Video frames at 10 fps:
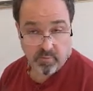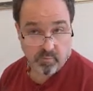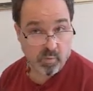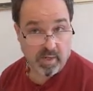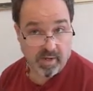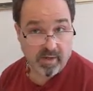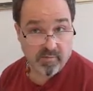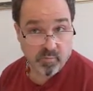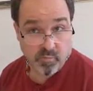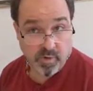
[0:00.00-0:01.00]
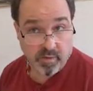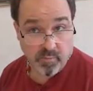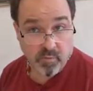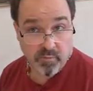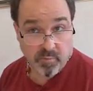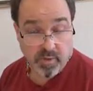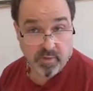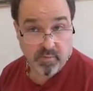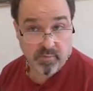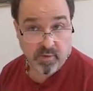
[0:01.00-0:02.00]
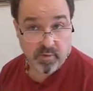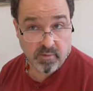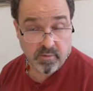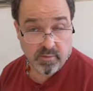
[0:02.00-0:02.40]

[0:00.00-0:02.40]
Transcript: is we add, subtract, multiply, and divide.